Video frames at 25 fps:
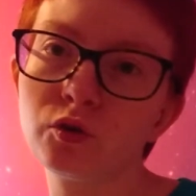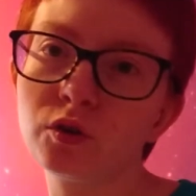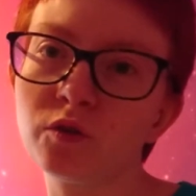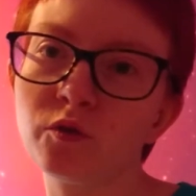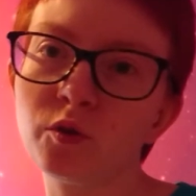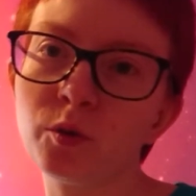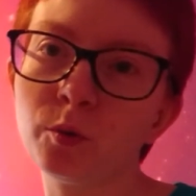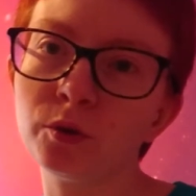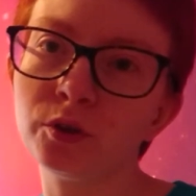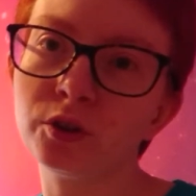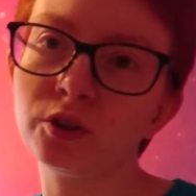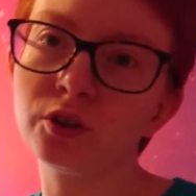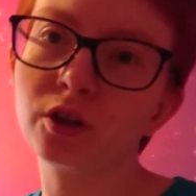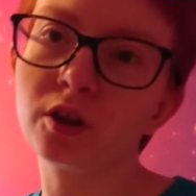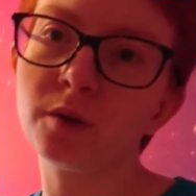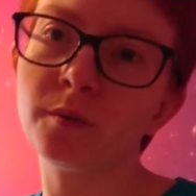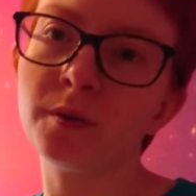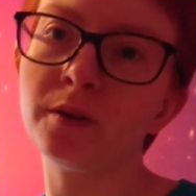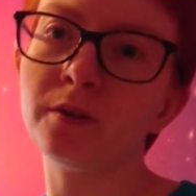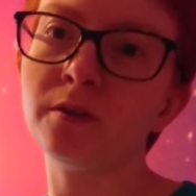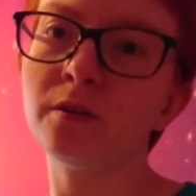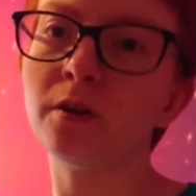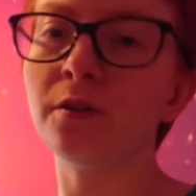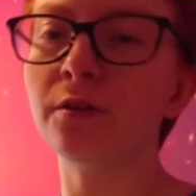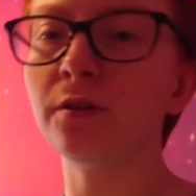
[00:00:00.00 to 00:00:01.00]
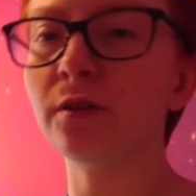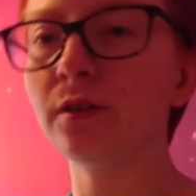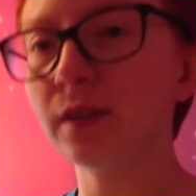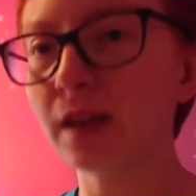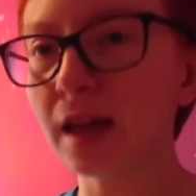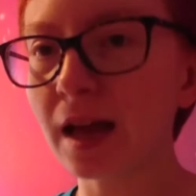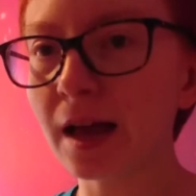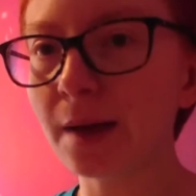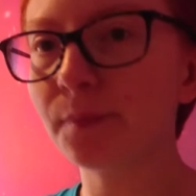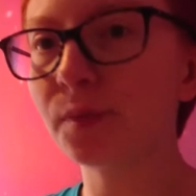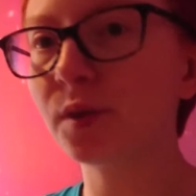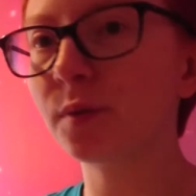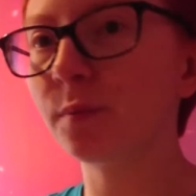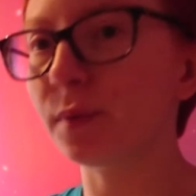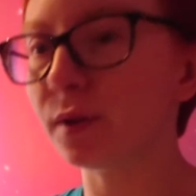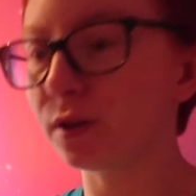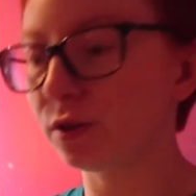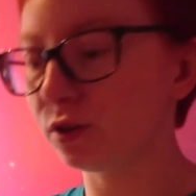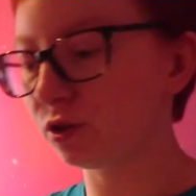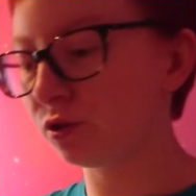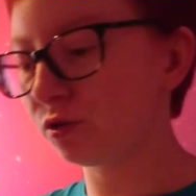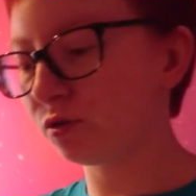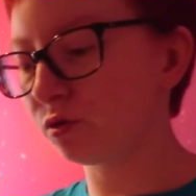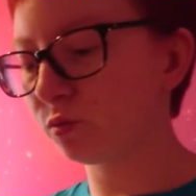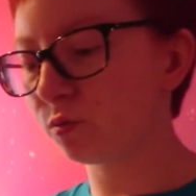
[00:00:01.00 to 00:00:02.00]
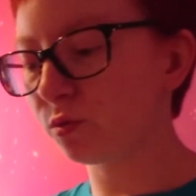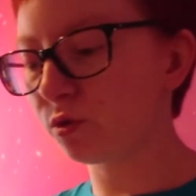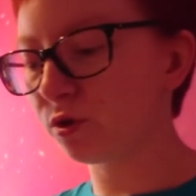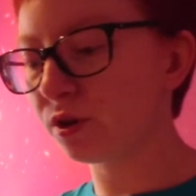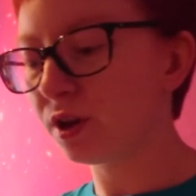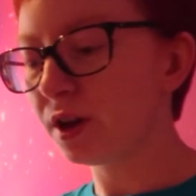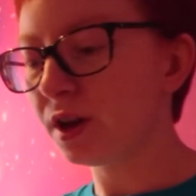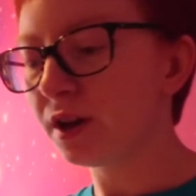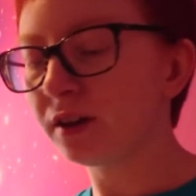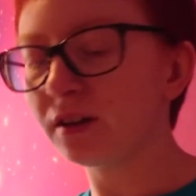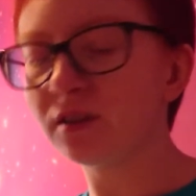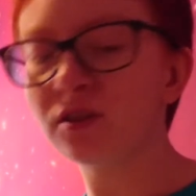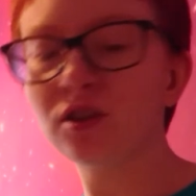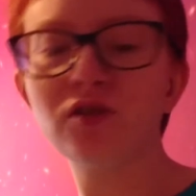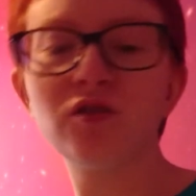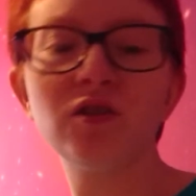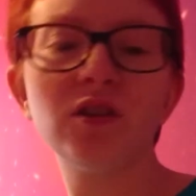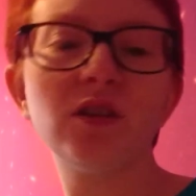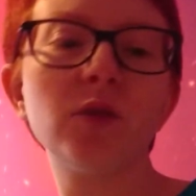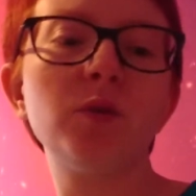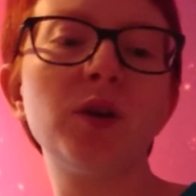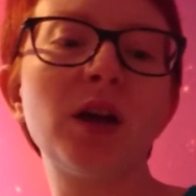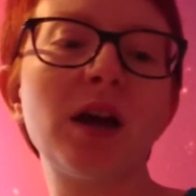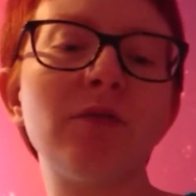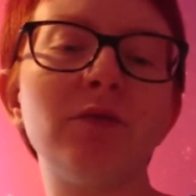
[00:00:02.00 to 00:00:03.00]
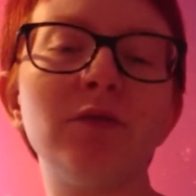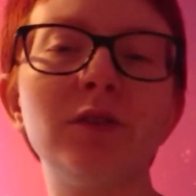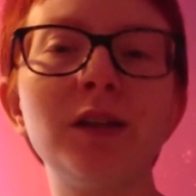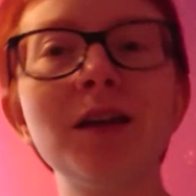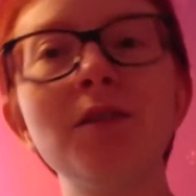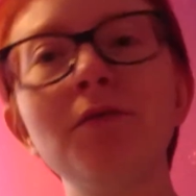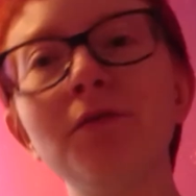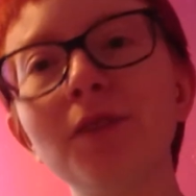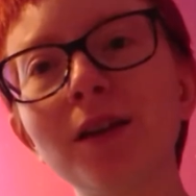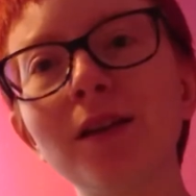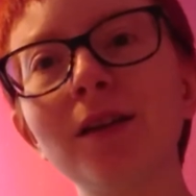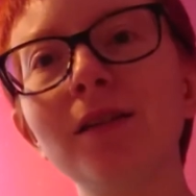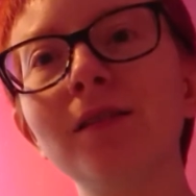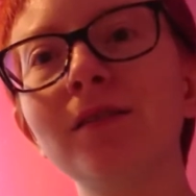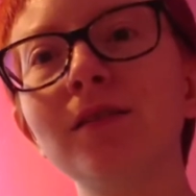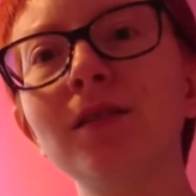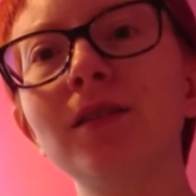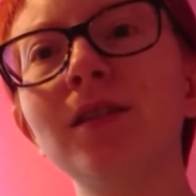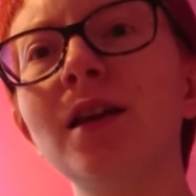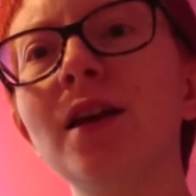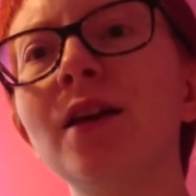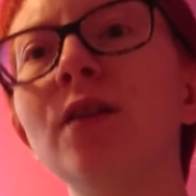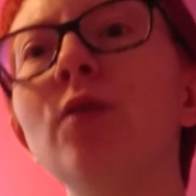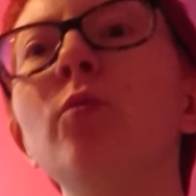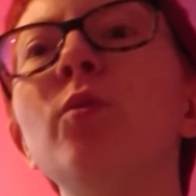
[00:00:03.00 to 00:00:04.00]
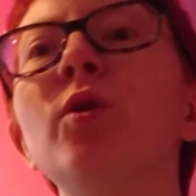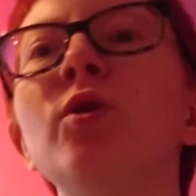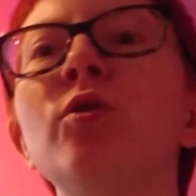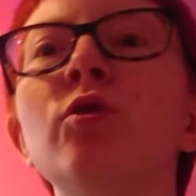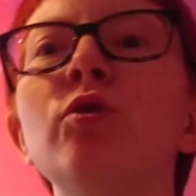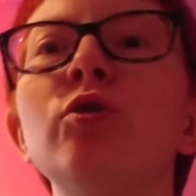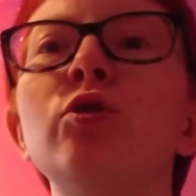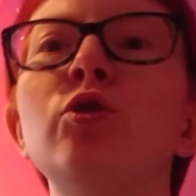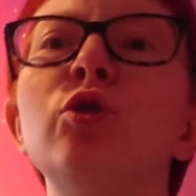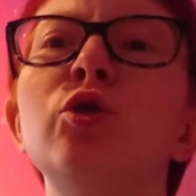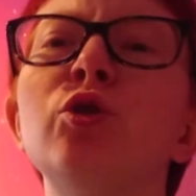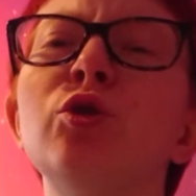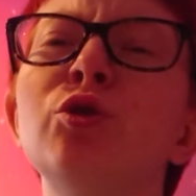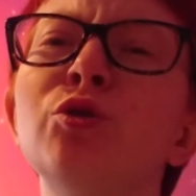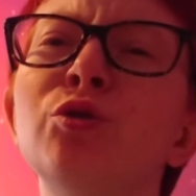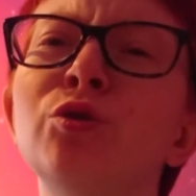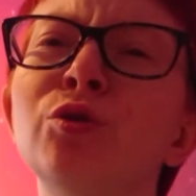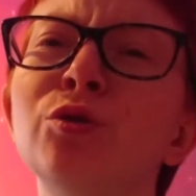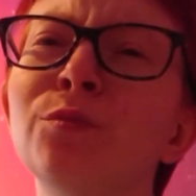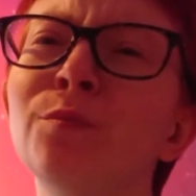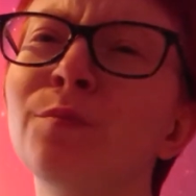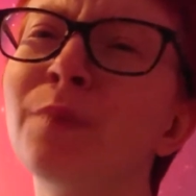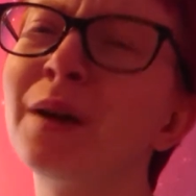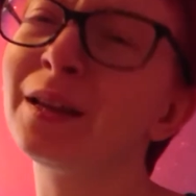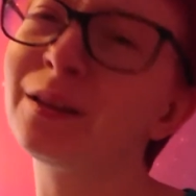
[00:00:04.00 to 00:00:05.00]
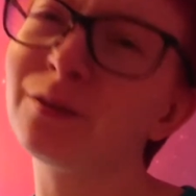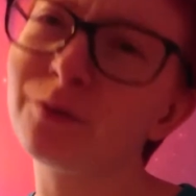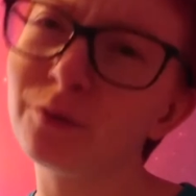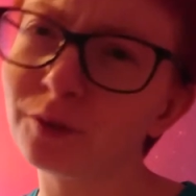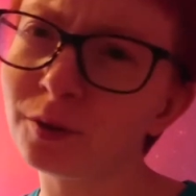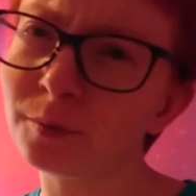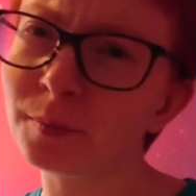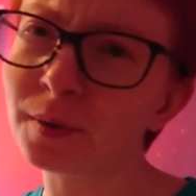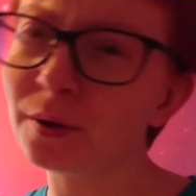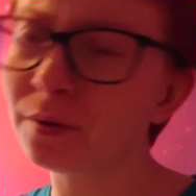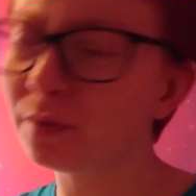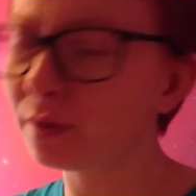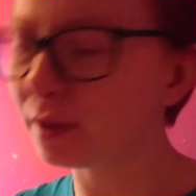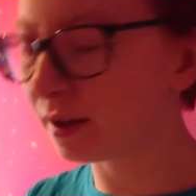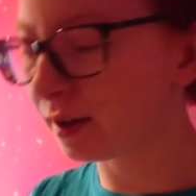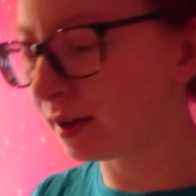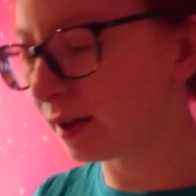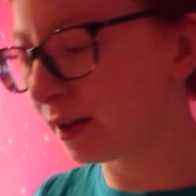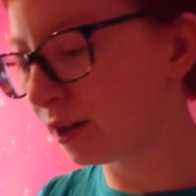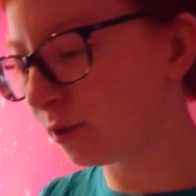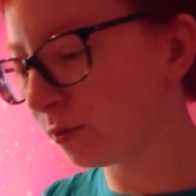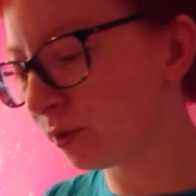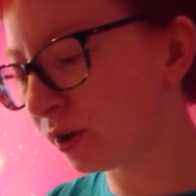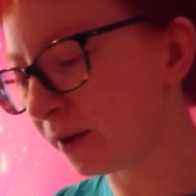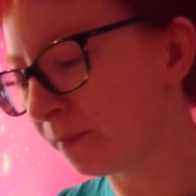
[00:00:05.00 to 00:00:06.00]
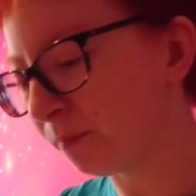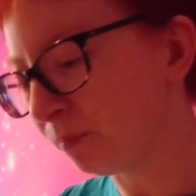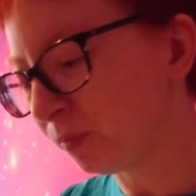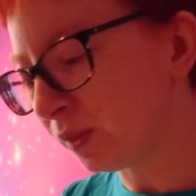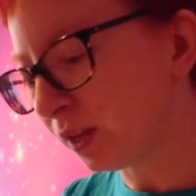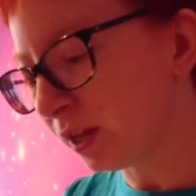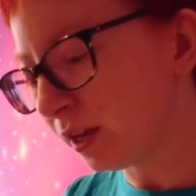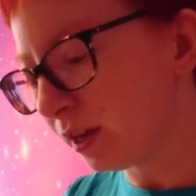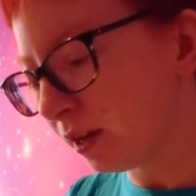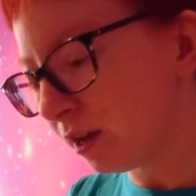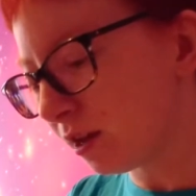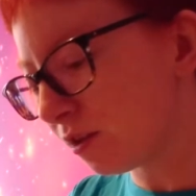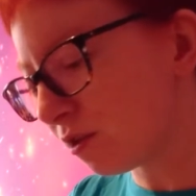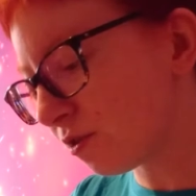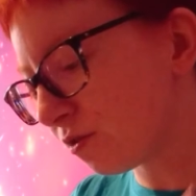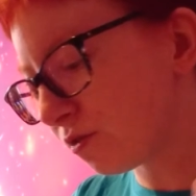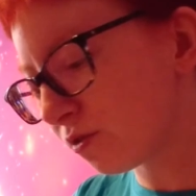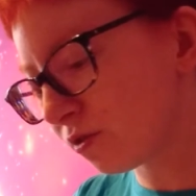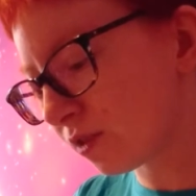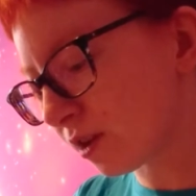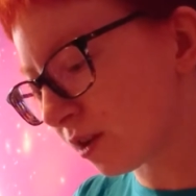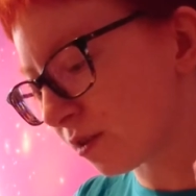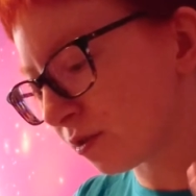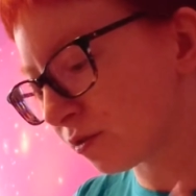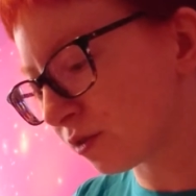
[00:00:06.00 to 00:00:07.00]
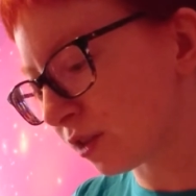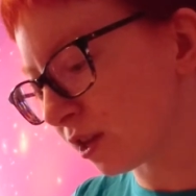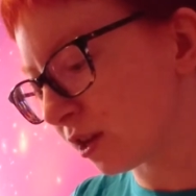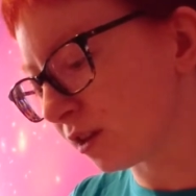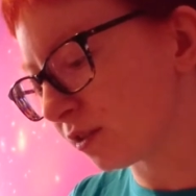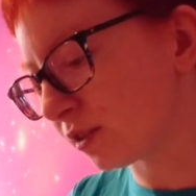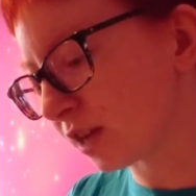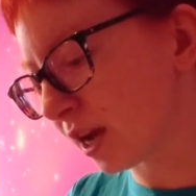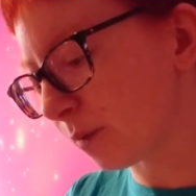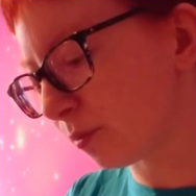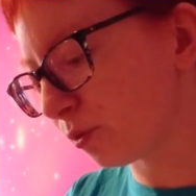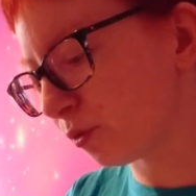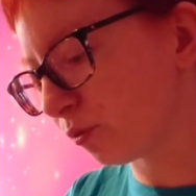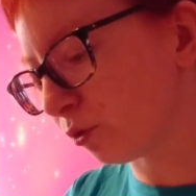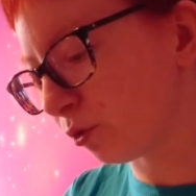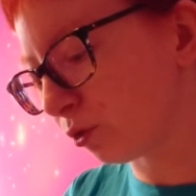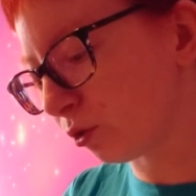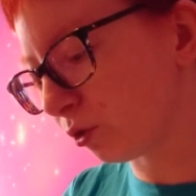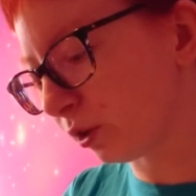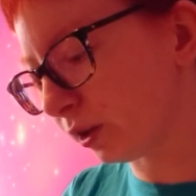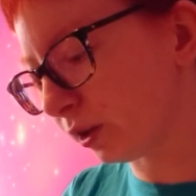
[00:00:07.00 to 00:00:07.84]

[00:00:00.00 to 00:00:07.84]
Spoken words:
if we want it to come in untapped. But you know what? Considering that we have life gain in this deck, we're not too mindful about that anyway. It does the standard thing. It taps for